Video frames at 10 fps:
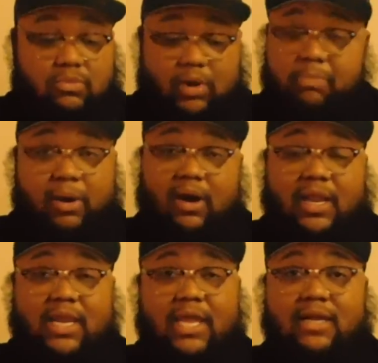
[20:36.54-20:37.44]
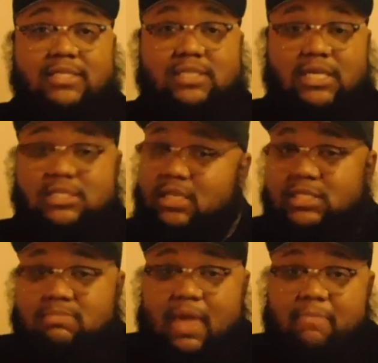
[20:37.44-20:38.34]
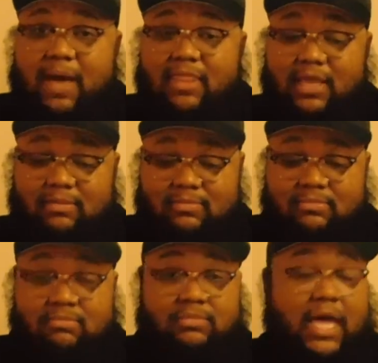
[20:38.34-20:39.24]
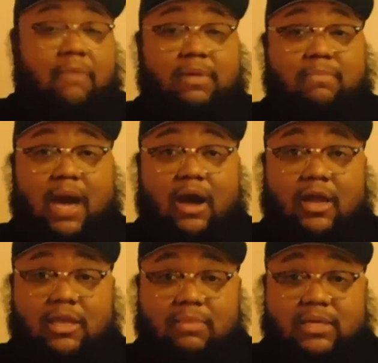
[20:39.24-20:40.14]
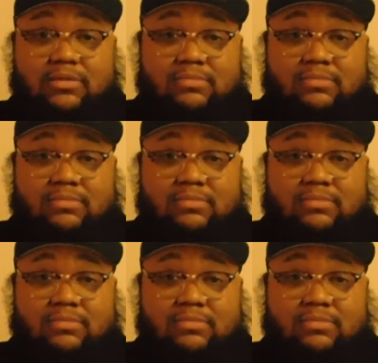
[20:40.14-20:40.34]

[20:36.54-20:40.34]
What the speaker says: What part in here is made by them? That'd be my argument.